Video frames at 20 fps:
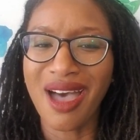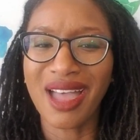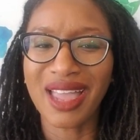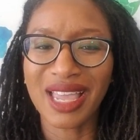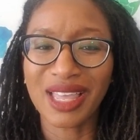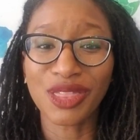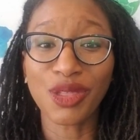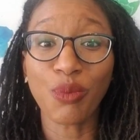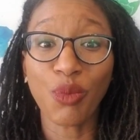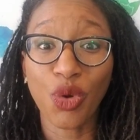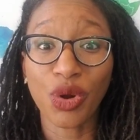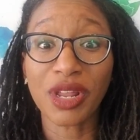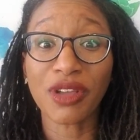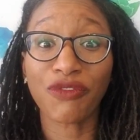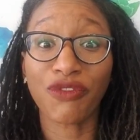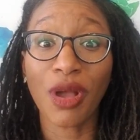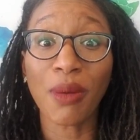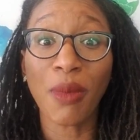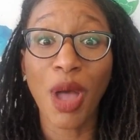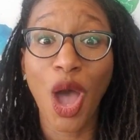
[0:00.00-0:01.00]
in the morning
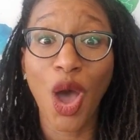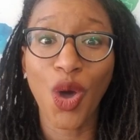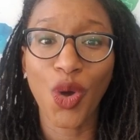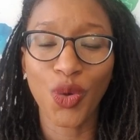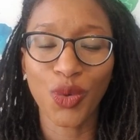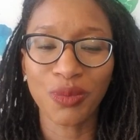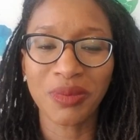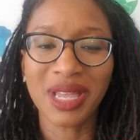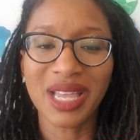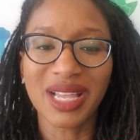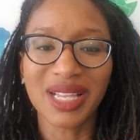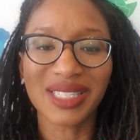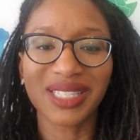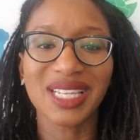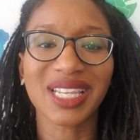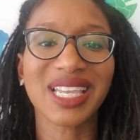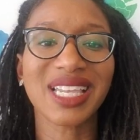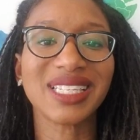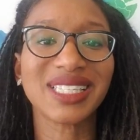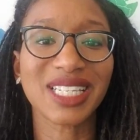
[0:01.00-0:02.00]
from home
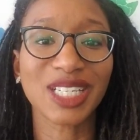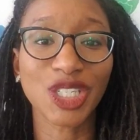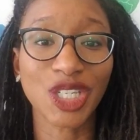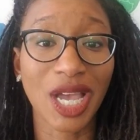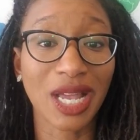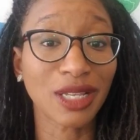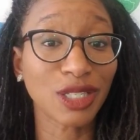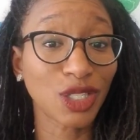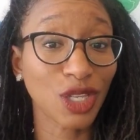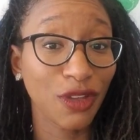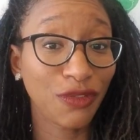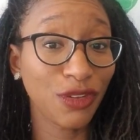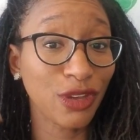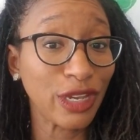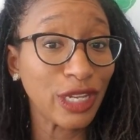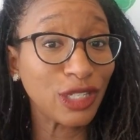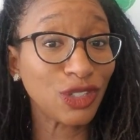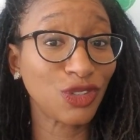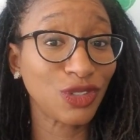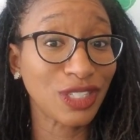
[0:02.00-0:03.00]
to kids in China. So if
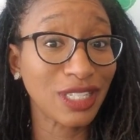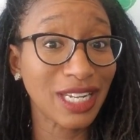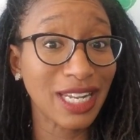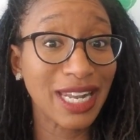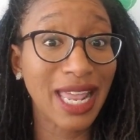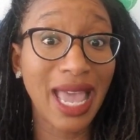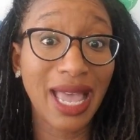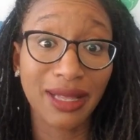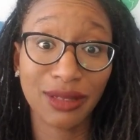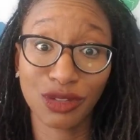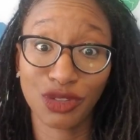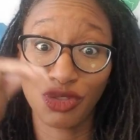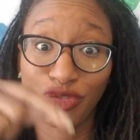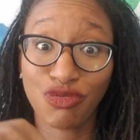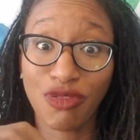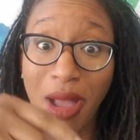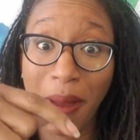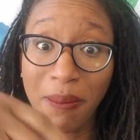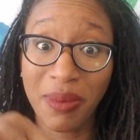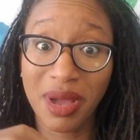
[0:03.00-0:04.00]
you're interested in that,
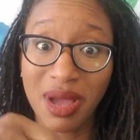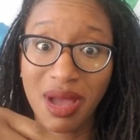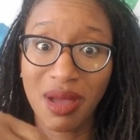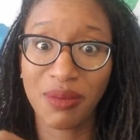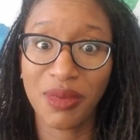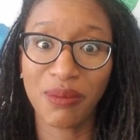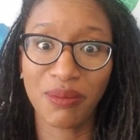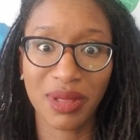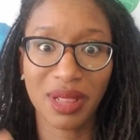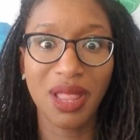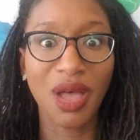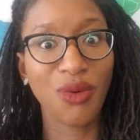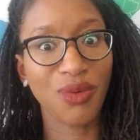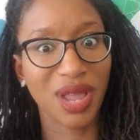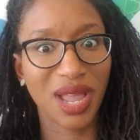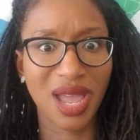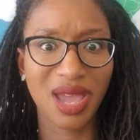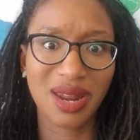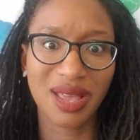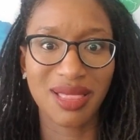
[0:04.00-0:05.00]
drop a comment below
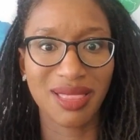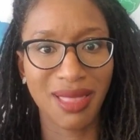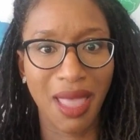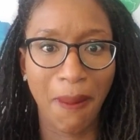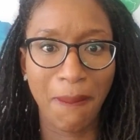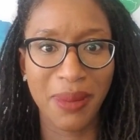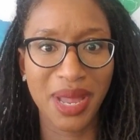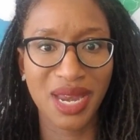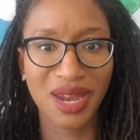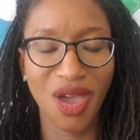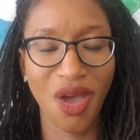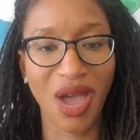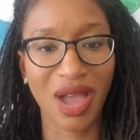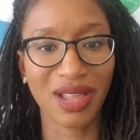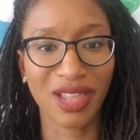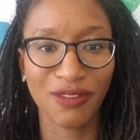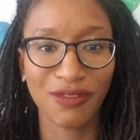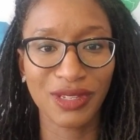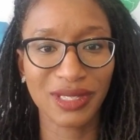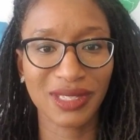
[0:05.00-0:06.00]
and kind of let me know. I'll
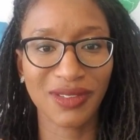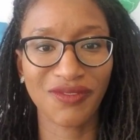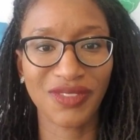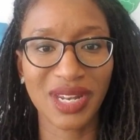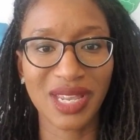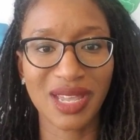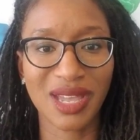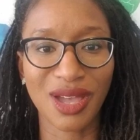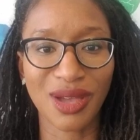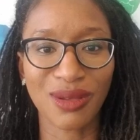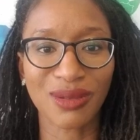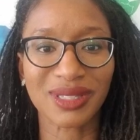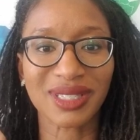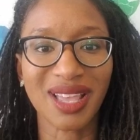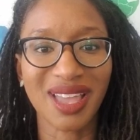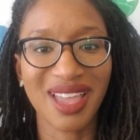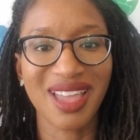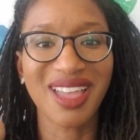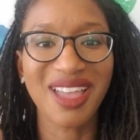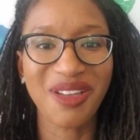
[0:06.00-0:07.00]
give you some videos.
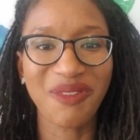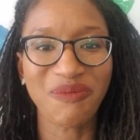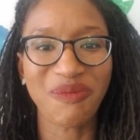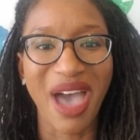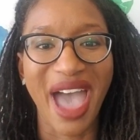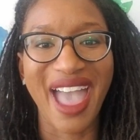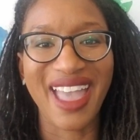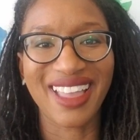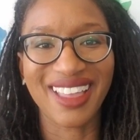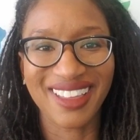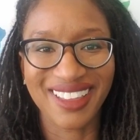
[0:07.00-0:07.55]
Bye.